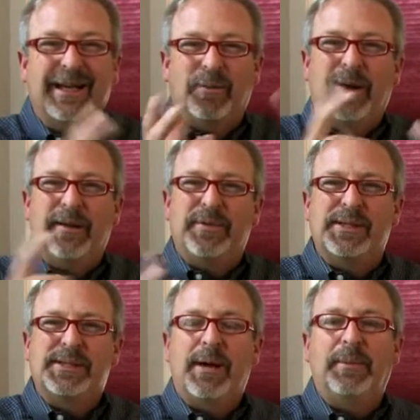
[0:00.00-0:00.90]
get rid of the
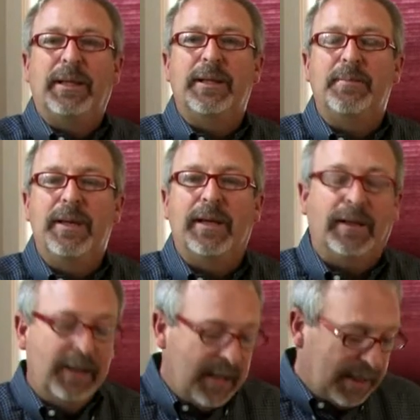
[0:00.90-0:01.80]
stumble in the
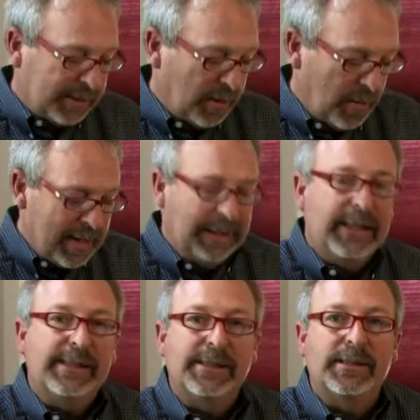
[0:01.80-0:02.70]
middle. So I to
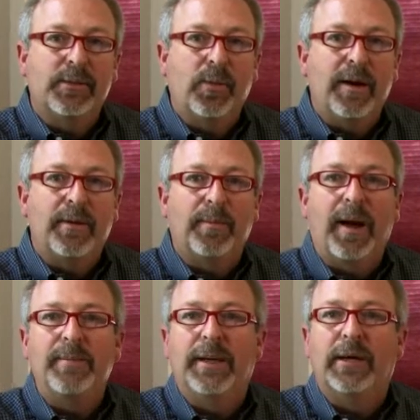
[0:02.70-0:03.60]
listen to where there
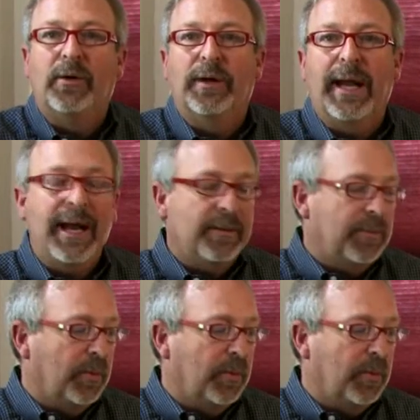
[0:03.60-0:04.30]
might be a good edit